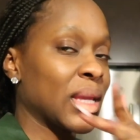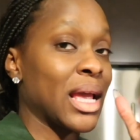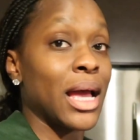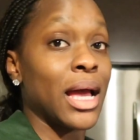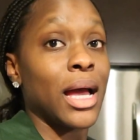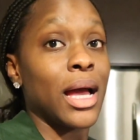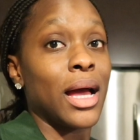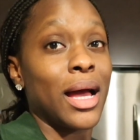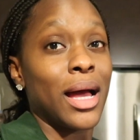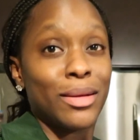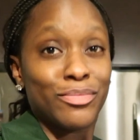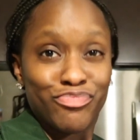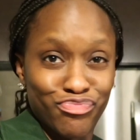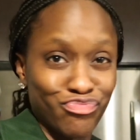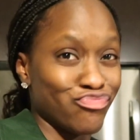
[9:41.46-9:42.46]
This is
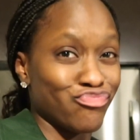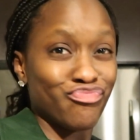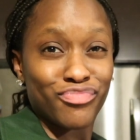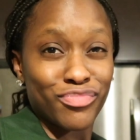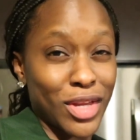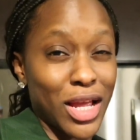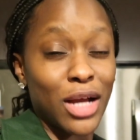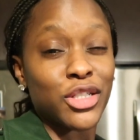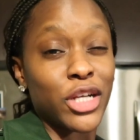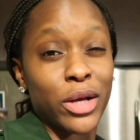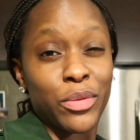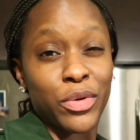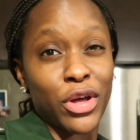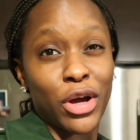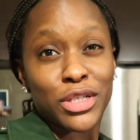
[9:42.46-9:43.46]
crazy. I'll check
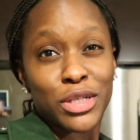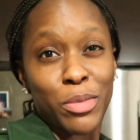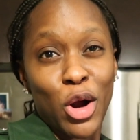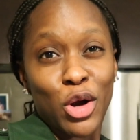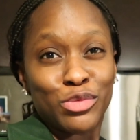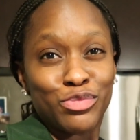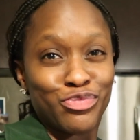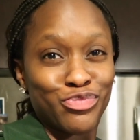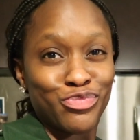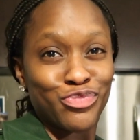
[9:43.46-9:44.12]
in with y'all tomorrow.